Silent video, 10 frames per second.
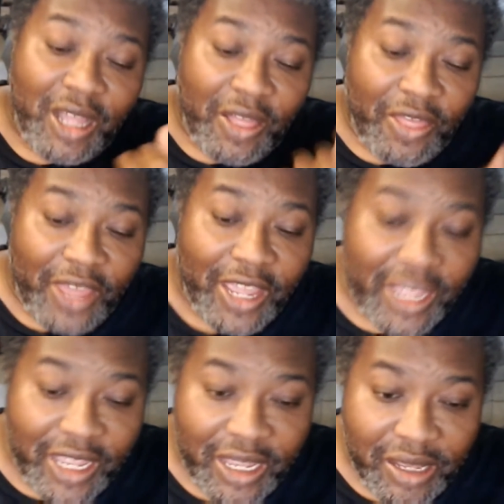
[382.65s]

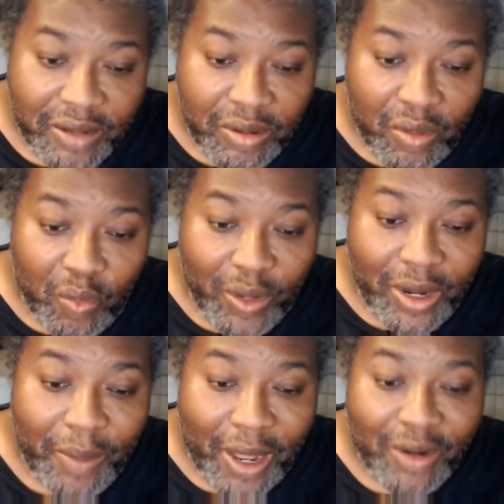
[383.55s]
they went
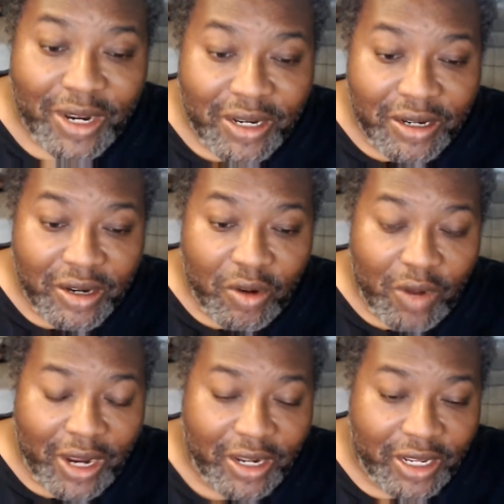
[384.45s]
about it
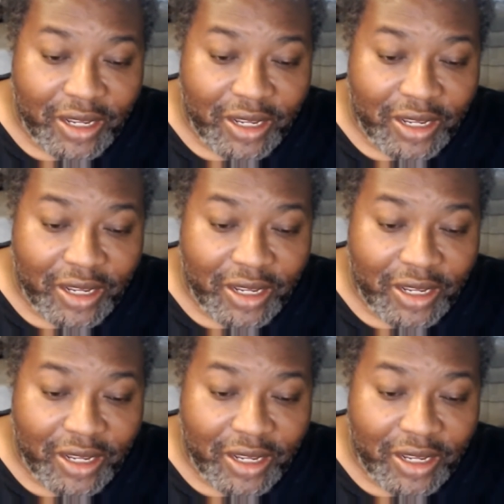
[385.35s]
correctly.